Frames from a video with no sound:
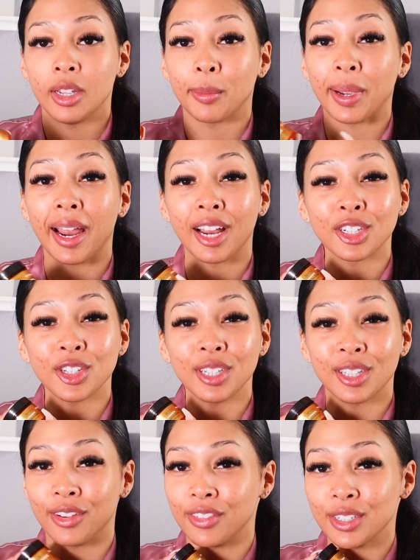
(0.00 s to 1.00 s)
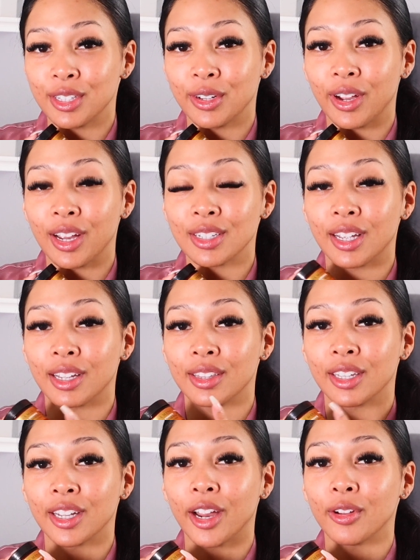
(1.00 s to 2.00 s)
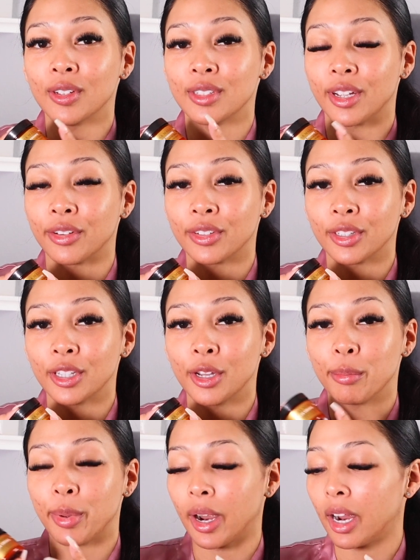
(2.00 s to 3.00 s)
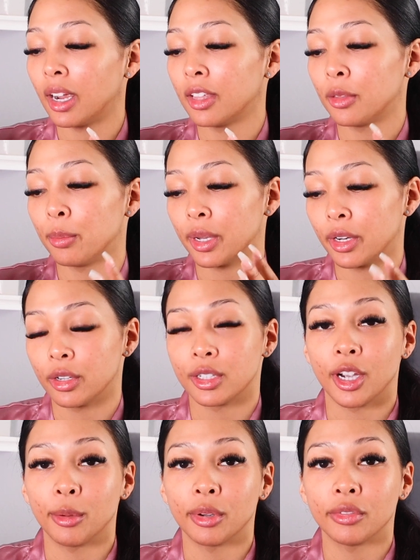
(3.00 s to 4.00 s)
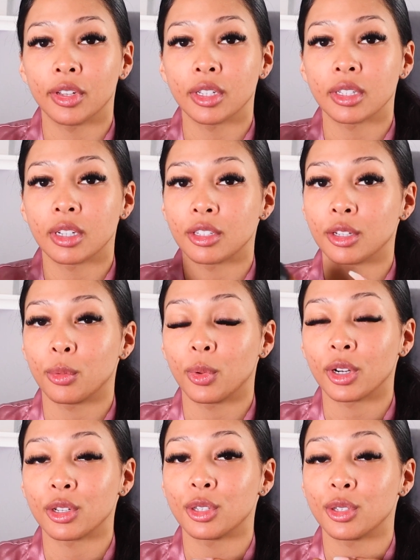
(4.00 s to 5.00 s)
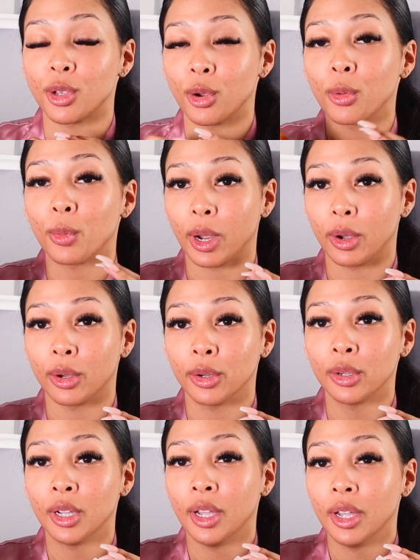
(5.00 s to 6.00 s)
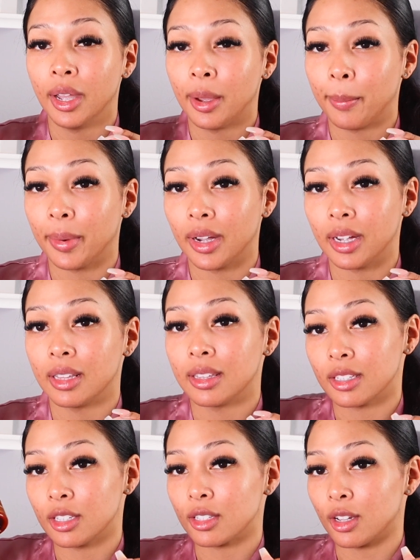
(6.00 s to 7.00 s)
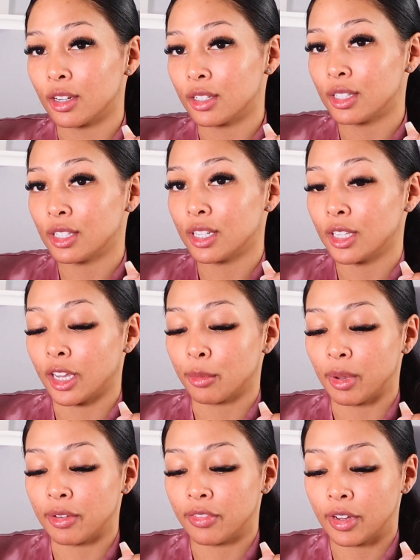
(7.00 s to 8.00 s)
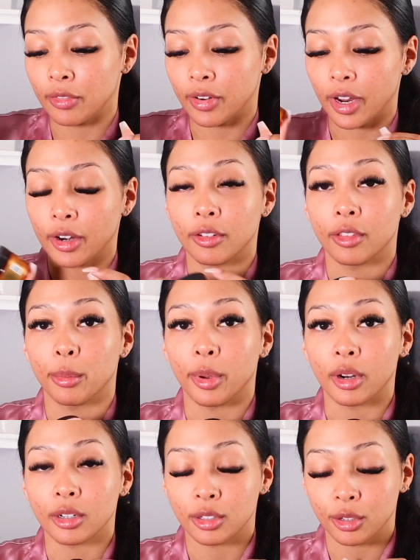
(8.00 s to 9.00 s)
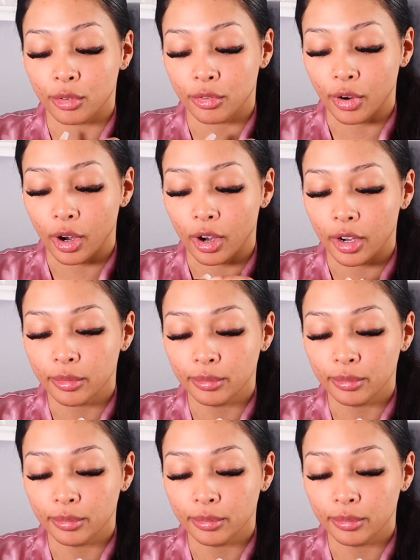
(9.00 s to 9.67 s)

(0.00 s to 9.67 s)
But I actually love this, you guys. I think I will definitely buy the bigger tub of this because it works so well. But this is honestly like my favorite out of the box so far.